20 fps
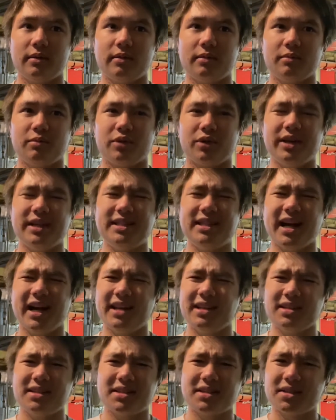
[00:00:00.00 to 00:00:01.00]

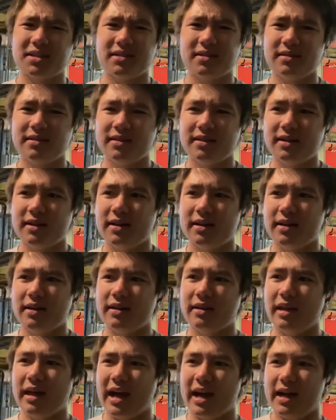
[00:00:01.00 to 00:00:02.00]
pretense
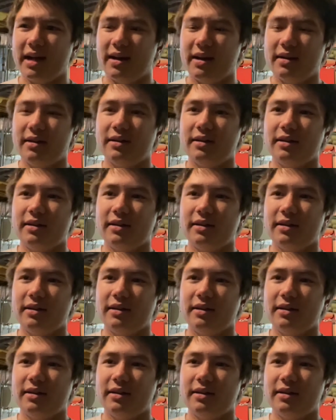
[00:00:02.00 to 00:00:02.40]
that